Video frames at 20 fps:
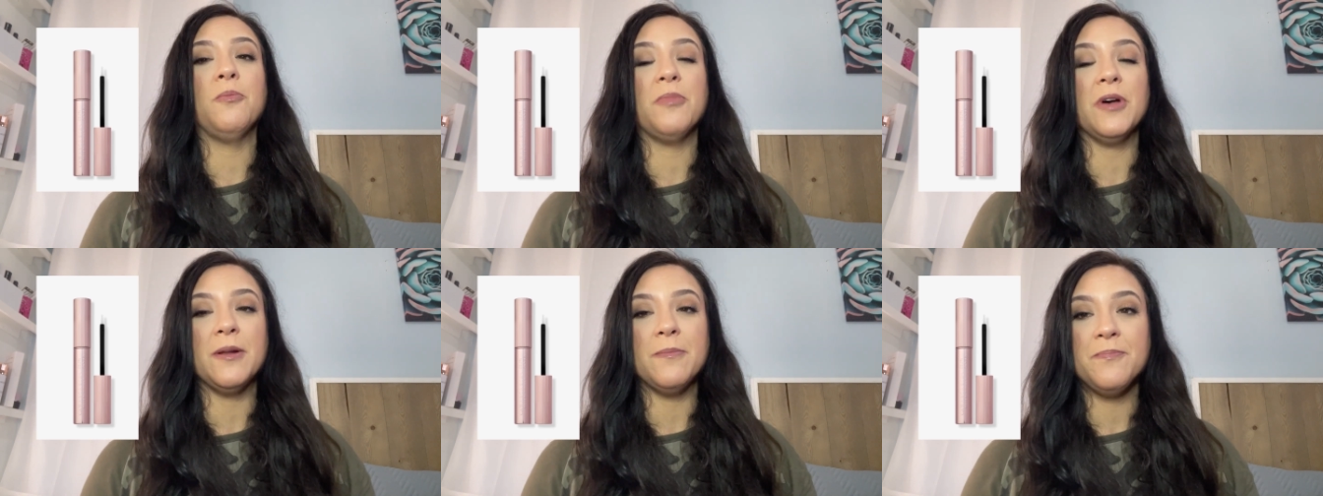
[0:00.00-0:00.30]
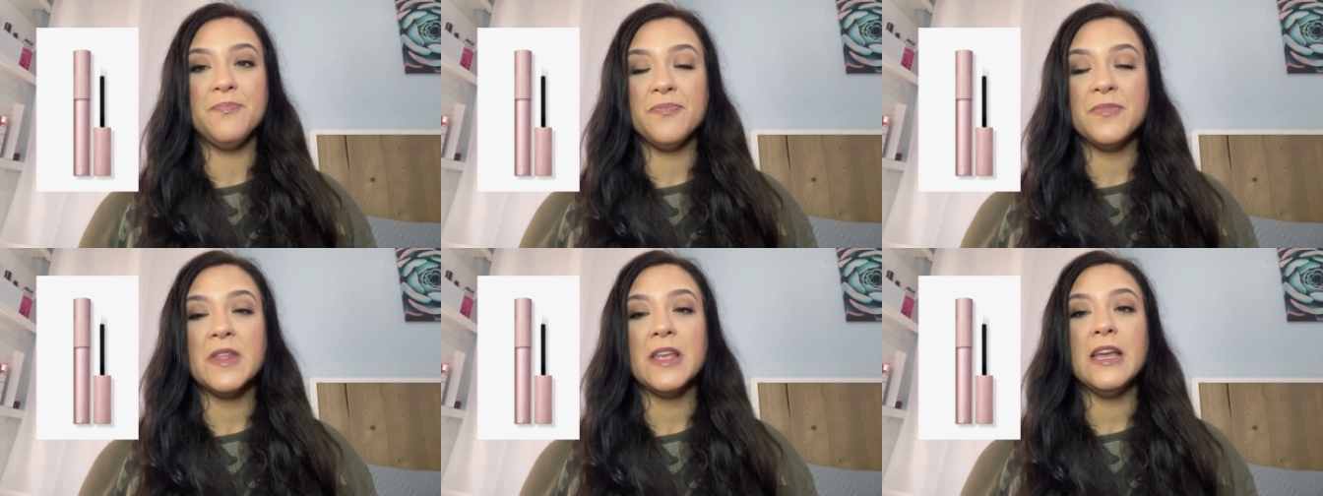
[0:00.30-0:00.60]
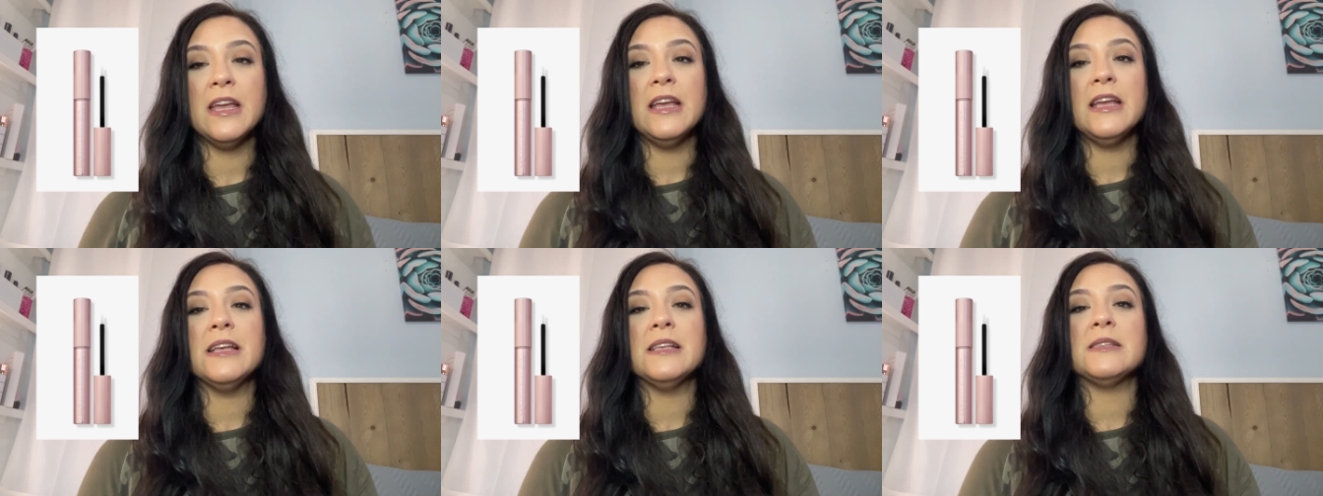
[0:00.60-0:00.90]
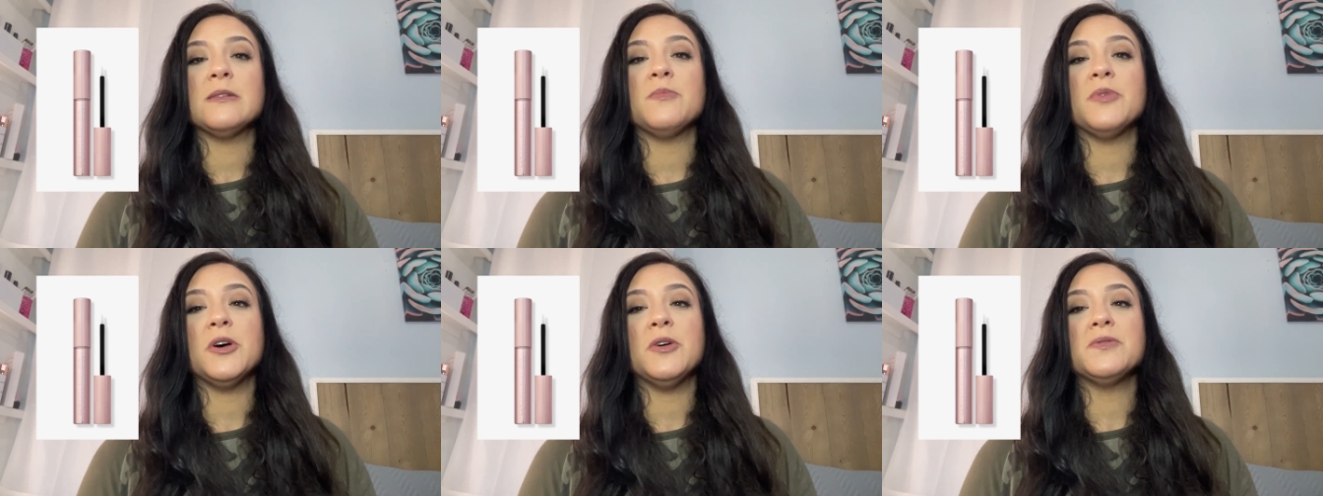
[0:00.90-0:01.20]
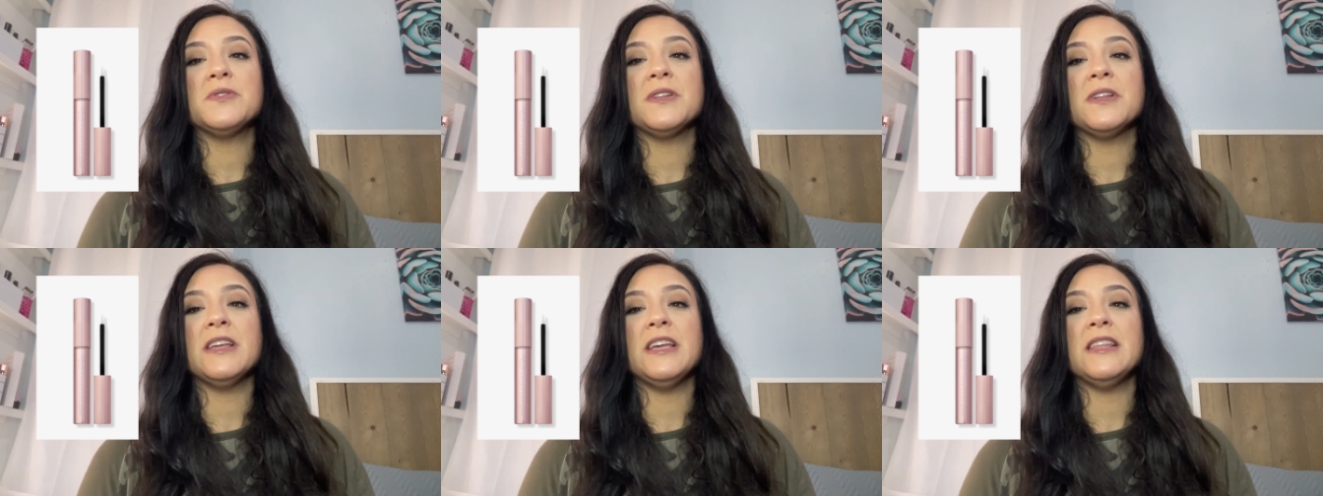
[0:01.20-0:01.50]
But
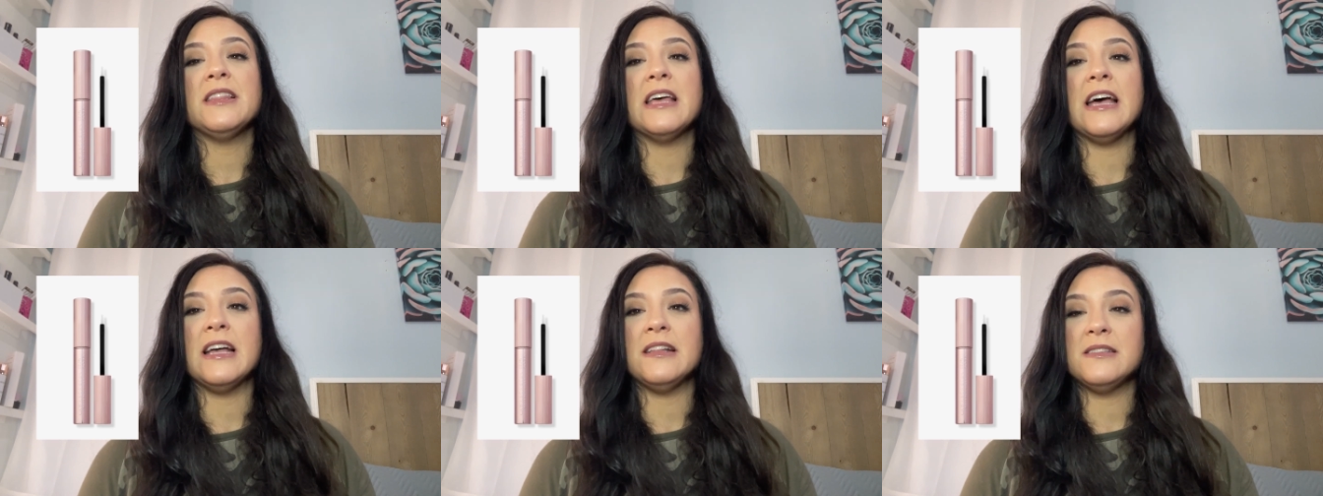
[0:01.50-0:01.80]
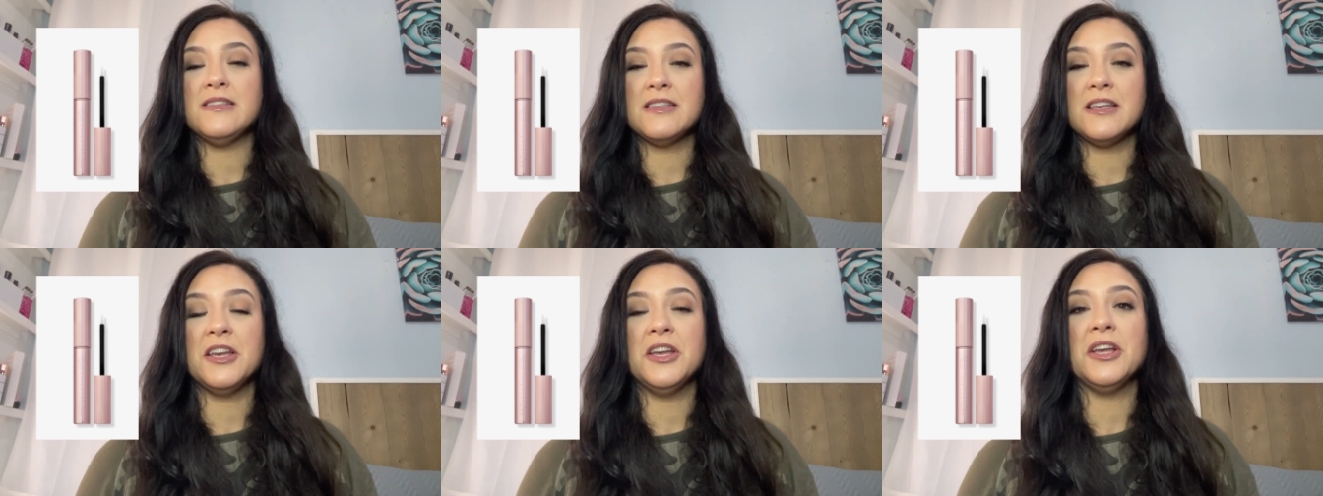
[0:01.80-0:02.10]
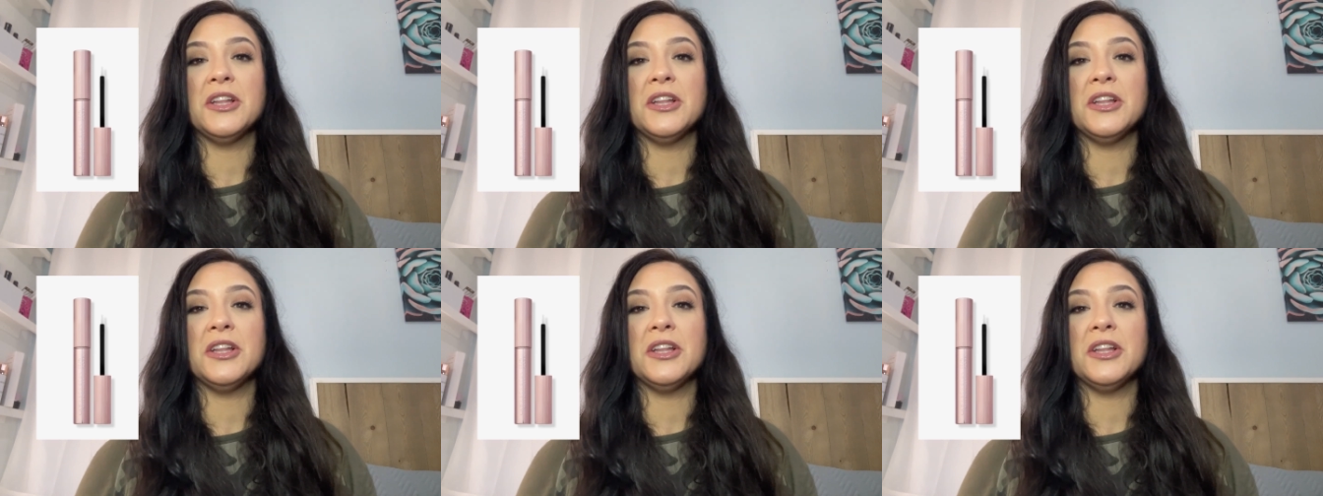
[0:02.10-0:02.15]
supposedly that's